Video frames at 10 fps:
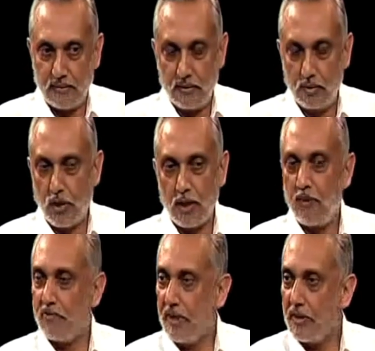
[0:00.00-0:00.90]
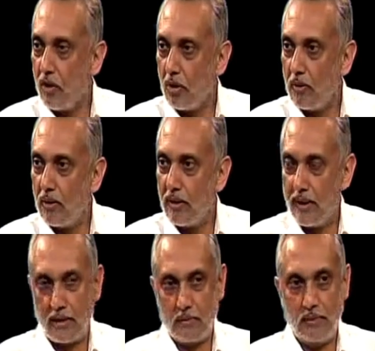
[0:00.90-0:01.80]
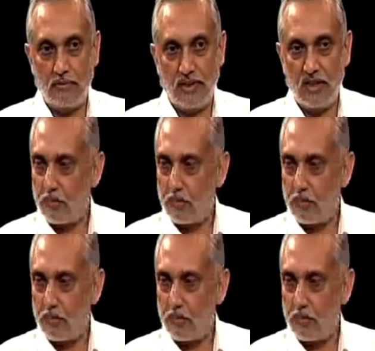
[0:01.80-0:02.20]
you can be very normal and be very